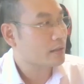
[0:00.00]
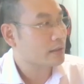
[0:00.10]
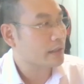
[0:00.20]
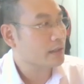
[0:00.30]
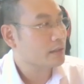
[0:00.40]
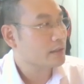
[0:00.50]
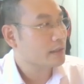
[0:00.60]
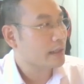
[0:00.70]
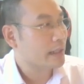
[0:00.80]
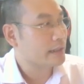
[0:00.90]
okay,
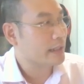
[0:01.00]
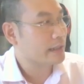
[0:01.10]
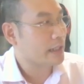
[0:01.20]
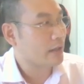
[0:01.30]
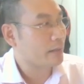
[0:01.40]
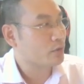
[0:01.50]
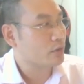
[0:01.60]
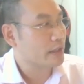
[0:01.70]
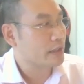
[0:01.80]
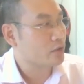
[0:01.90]
and then now I'm going
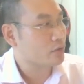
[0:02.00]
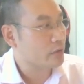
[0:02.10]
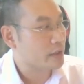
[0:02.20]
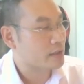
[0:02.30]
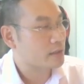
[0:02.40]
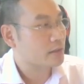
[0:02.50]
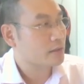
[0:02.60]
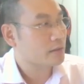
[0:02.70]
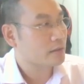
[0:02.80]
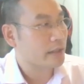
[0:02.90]
to increase,
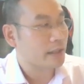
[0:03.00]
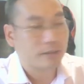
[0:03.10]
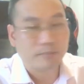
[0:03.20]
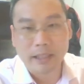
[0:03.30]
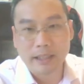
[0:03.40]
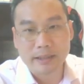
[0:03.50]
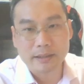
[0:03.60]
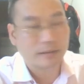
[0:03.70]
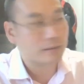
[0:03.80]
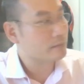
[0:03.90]
okay, my
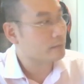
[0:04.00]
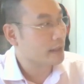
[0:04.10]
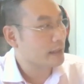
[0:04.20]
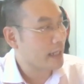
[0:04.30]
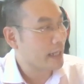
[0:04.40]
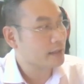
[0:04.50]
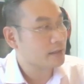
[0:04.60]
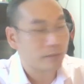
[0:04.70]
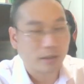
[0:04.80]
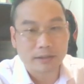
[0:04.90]
length
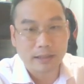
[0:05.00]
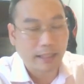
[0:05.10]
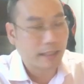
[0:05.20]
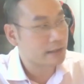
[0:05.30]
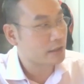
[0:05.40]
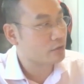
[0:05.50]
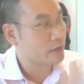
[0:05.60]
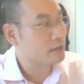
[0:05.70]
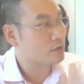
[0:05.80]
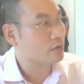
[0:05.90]
because the length has
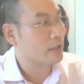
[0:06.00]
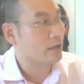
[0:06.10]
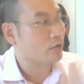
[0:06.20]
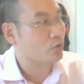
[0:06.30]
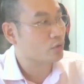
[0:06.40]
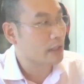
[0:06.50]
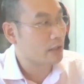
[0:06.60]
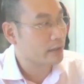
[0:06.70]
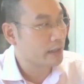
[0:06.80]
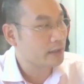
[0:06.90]
increased. So now I'll go
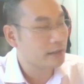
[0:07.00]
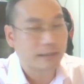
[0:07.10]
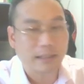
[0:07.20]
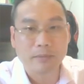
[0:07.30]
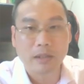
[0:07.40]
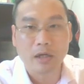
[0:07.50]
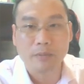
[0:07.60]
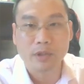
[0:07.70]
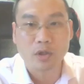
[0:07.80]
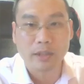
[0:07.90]
down again. This time around, I'll
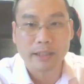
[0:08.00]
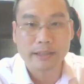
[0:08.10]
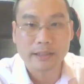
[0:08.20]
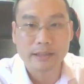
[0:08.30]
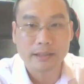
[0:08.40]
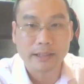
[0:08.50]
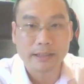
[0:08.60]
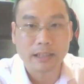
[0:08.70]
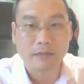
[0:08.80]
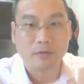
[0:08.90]
be collecting the
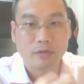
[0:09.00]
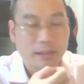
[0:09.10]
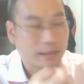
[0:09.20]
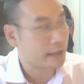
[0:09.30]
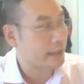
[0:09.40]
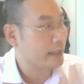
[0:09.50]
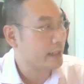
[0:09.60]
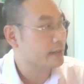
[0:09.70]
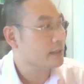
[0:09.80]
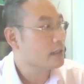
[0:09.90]
data for the second hand.